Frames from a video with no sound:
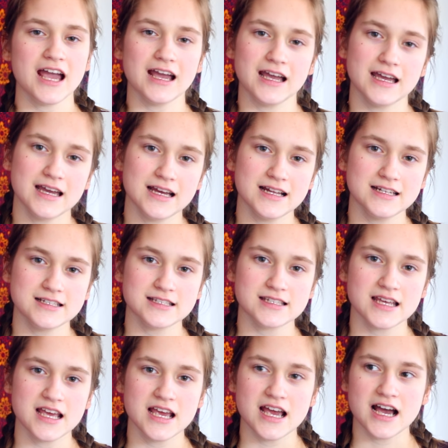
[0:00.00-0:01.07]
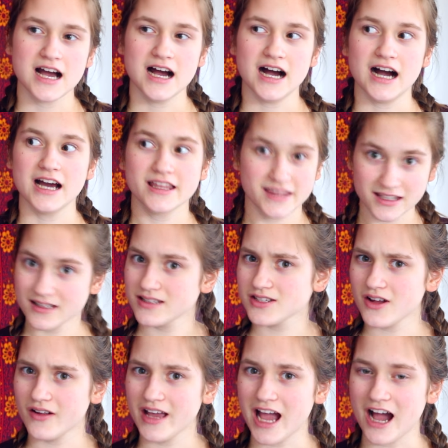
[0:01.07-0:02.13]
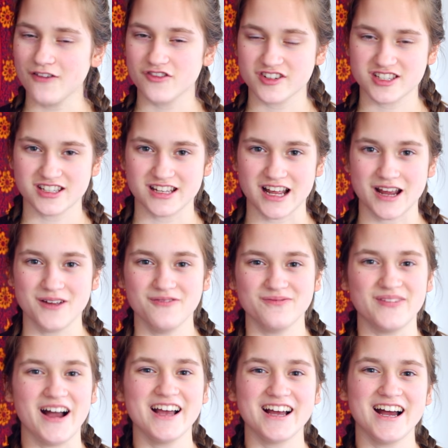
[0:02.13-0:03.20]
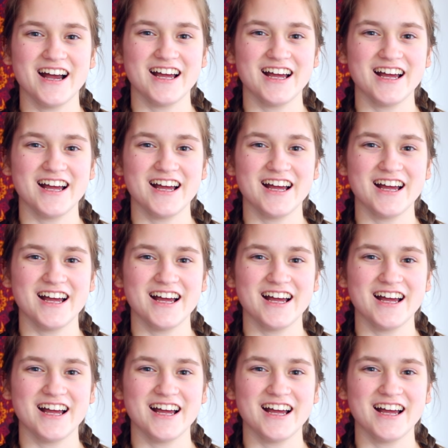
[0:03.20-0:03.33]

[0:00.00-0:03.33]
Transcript: And I think that's all I have for today. Bye,